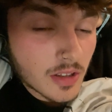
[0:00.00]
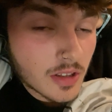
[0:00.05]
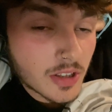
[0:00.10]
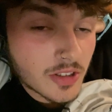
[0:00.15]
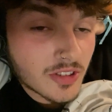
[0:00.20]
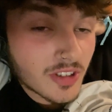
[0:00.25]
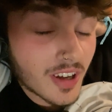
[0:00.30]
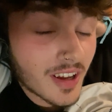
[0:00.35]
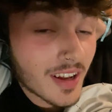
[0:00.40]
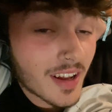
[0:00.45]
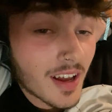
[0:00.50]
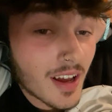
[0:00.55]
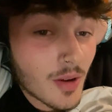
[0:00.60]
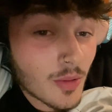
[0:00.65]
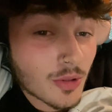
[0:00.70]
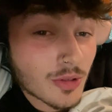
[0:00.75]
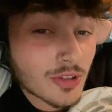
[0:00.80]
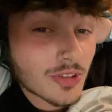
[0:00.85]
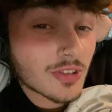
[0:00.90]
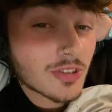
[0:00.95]
tonight
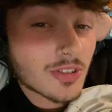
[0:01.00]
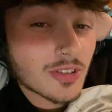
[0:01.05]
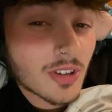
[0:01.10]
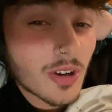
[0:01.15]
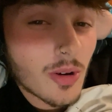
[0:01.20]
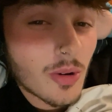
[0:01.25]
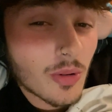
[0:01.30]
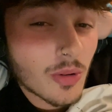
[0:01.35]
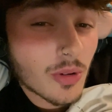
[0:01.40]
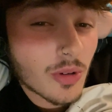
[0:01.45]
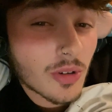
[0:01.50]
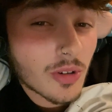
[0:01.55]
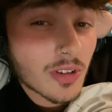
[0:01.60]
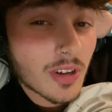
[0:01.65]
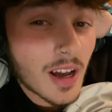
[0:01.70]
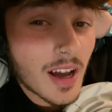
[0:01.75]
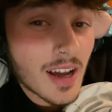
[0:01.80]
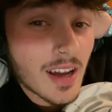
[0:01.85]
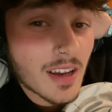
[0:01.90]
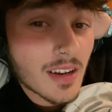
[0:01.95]
was so good.
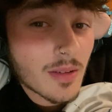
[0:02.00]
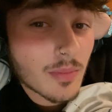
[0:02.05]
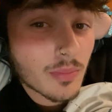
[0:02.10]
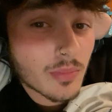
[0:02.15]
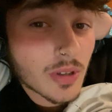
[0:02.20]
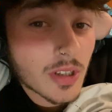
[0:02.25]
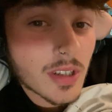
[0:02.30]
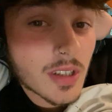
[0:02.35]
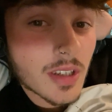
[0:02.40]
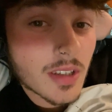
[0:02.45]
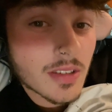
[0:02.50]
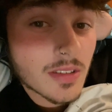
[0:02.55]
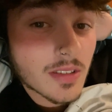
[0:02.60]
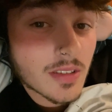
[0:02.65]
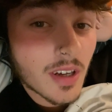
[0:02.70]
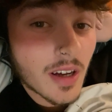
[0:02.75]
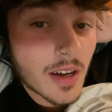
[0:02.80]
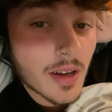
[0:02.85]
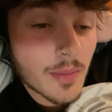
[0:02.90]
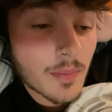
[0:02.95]
I had a brilliant
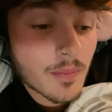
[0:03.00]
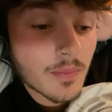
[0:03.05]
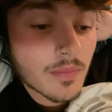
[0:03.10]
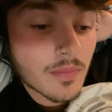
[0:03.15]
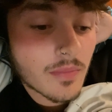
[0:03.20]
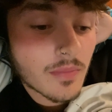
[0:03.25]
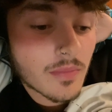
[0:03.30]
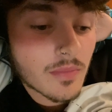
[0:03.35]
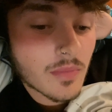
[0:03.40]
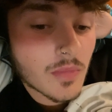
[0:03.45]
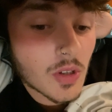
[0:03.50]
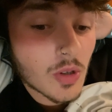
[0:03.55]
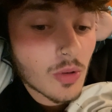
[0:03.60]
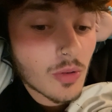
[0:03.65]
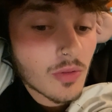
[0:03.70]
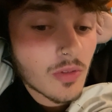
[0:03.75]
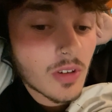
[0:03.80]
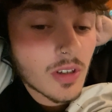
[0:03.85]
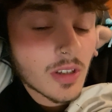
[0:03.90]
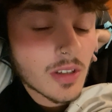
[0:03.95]
time.
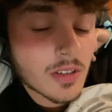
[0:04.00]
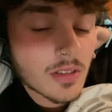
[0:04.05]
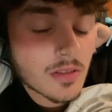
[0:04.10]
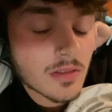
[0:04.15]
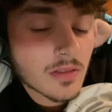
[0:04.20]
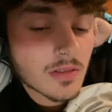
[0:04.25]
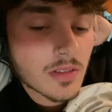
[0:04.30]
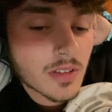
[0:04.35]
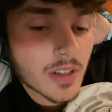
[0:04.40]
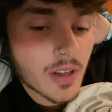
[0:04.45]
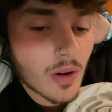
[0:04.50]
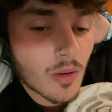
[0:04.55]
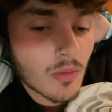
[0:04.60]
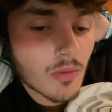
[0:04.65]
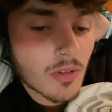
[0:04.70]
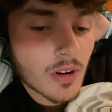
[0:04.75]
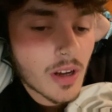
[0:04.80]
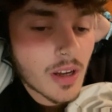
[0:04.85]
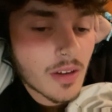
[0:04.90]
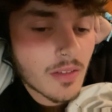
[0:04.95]
UV neon
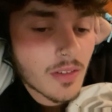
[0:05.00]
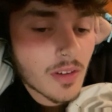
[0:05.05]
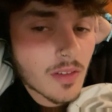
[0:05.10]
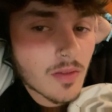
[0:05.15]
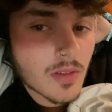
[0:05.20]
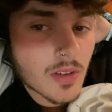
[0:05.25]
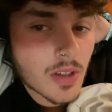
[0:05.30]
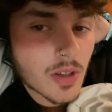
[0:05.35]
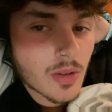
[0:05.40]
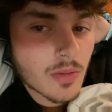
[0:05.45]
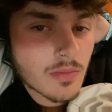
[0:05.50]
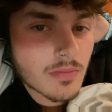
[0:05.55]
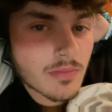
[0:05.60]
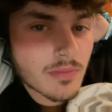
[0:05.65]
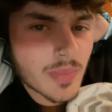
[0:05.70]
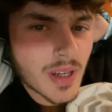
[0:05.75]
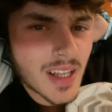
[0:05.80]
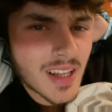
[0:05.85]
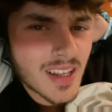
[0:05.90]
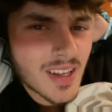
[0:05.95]
rave, even though
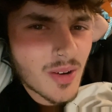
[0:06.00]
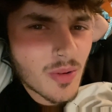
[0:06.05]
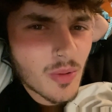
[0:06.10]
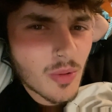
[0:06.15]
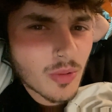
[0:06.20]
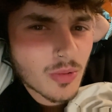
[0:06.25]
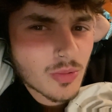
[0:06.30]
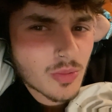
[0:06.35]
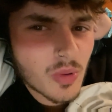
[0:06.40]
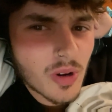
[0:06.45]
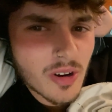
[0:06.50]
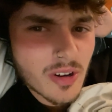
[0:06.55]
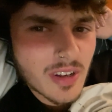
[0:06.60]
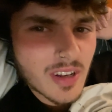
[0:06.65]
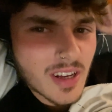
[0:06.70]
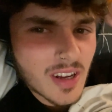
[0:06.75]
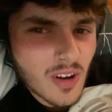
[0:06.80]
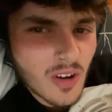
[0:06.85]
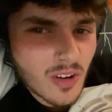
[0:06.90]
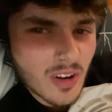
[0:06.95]
barely anyone was wearing
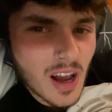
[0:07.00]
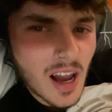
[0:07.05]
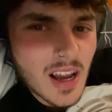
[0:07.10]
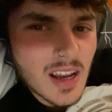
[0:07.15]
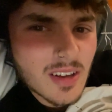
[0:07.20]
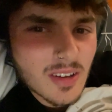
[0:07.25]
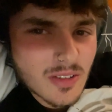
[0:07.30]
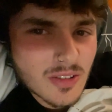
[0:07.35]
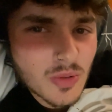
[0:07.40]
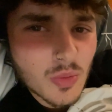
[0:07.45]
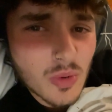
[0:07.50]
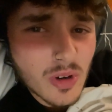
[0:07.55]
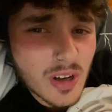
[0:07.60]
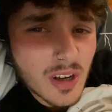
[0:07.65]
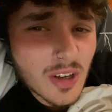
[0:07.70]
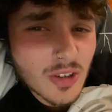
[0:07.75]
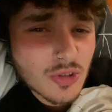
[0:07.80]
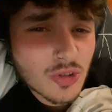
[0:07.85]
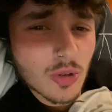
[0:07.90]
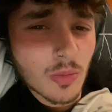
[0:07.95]
neon. I had to
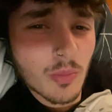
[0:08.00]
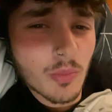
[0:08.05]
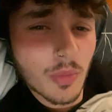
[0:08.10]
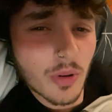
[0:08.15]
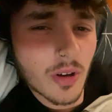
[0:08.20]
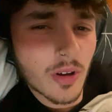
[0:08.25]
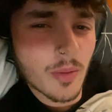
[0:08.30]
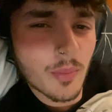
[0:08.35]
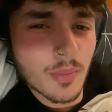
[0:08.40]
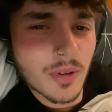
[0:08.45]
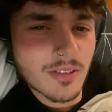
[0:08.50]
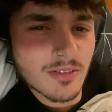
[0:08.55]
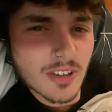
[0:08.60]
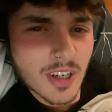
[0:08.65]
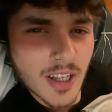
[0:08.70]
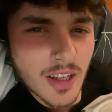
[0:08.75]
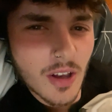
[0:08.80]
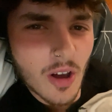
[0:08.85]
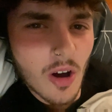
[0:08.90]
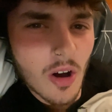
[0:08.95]
wear a jumper and be
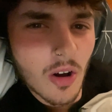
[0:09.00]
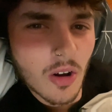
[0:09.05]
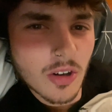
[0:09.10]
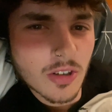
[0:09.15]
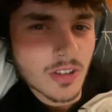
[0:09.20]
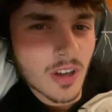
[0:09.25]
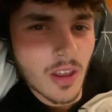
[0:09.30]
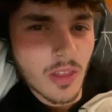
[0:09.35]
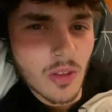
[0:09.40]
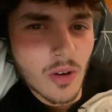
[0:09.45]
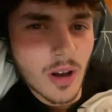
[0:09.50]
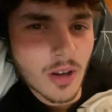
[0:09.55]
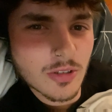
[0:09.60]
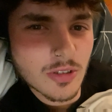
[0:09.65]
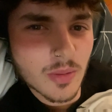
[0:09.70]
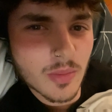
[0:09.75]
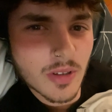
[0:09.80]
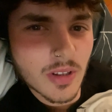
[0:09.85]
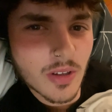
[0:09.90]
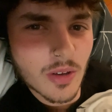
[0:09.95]
really hot because I thought I was
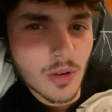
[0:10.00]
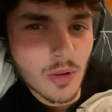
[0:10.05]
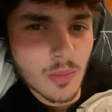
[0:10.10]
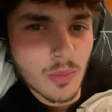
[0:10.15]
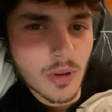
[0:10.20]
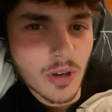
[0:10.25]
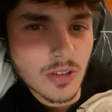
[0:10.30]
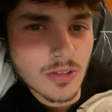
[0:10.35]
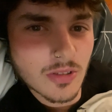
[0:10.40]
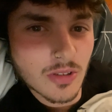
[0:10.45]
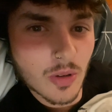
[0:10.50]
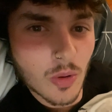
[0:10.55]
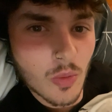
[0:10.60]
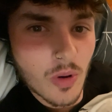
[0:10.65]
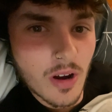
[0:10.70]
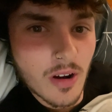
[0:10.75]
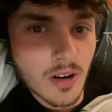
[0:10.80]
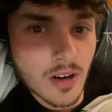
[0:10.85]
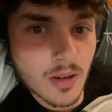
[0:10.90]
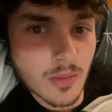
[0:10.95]
gonna be the only person not
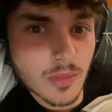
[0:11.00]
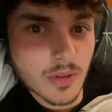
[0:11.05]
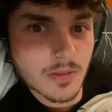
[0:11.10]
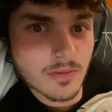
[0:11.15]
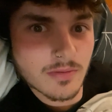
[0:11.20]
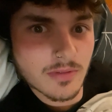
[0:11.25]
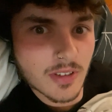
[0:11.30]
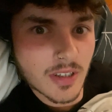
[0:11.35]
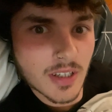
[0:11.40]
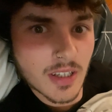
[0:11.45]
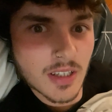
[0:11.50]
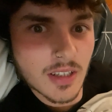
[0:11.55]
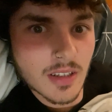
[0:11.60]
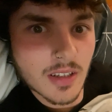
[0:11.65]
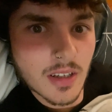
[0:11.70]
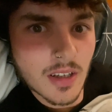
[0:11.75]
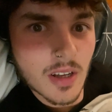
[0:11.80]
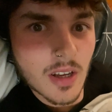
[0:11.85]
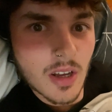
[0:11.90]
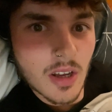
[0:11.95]
wearing it, but fucking
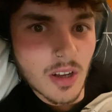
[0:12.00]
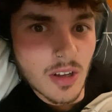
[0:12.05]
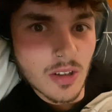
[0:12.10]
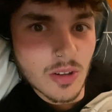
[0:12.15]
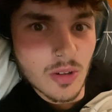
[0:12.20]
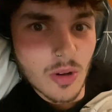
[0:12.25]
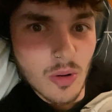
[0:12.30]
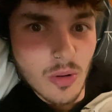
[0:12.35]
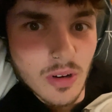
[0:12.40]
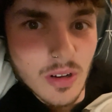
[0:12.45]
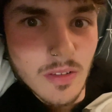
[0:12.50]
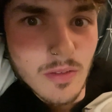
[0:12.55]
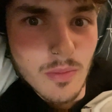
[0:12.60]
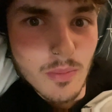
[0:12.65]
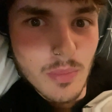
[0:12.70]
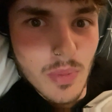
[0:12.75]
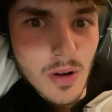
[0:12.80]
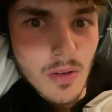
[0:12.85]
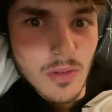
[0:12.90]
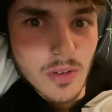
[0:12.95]
no one even
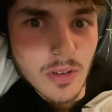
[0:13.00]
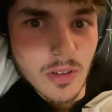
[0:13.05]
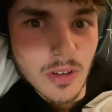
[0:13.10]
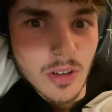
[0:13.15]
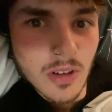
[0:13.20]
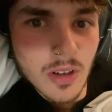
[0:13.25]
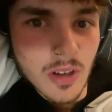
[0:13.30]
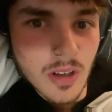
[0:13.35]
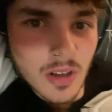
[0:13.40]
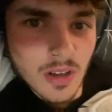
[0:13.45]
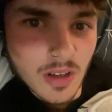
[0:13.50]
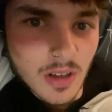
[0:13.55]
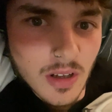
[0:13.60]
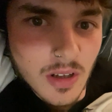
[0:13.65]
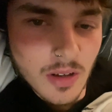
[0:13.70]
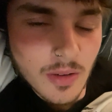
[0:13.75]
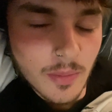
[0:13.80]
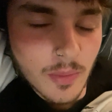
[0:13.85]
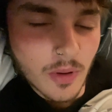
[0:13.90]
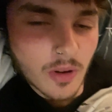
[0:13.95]
bothered.
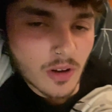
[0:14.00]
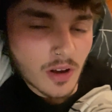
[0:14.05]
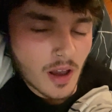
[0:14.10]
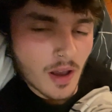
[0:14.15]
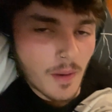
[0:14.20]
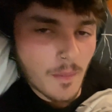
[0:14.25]
But